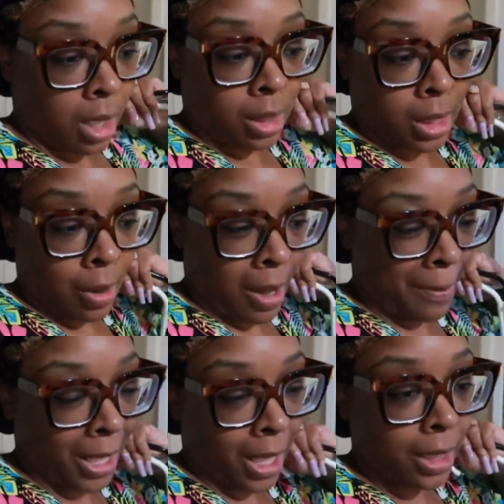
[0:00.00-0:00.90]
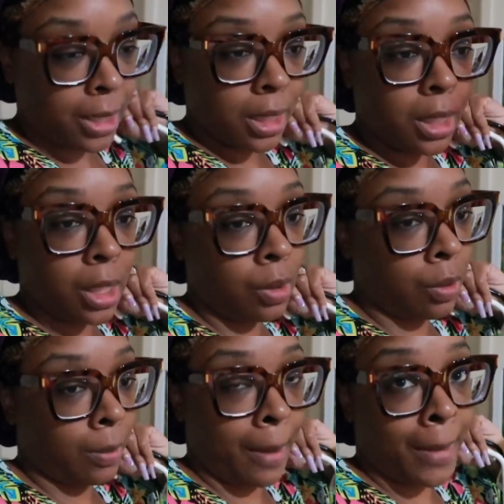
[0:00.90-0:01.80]
So I might not discontinue
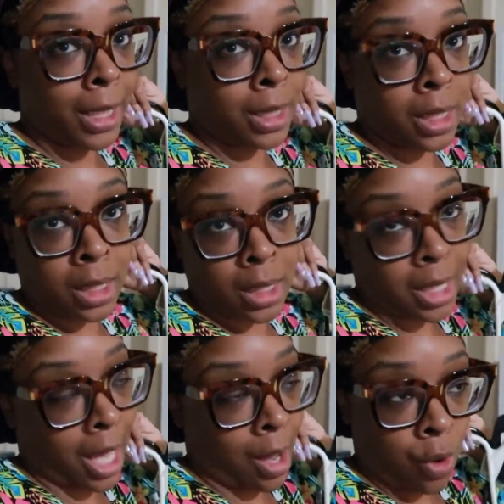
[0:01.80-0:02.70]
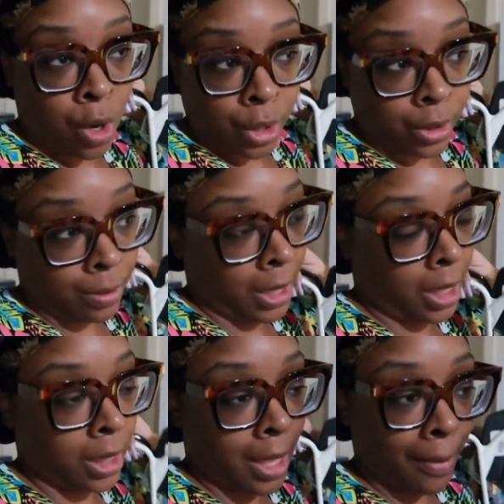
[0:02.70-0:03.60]
them. I might just not order as
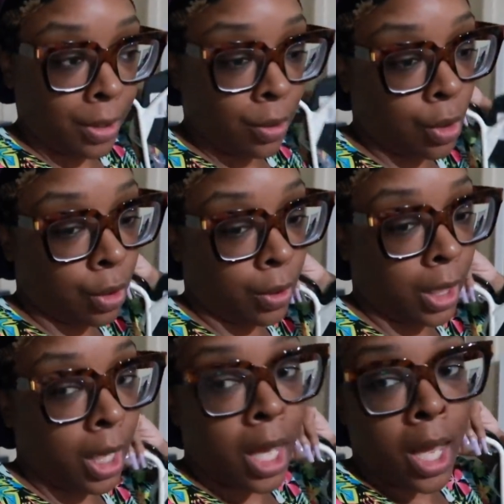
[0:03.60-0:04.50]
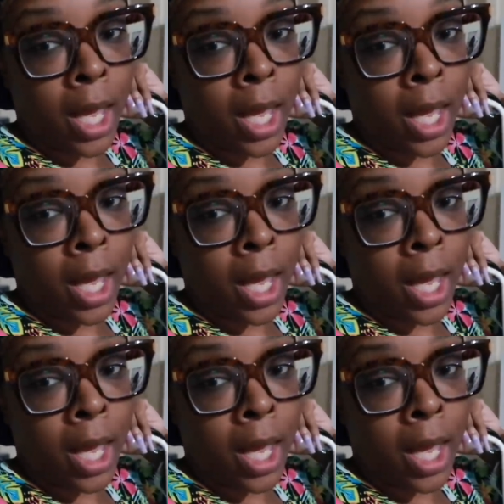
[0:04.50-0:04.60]
many as I be ordering.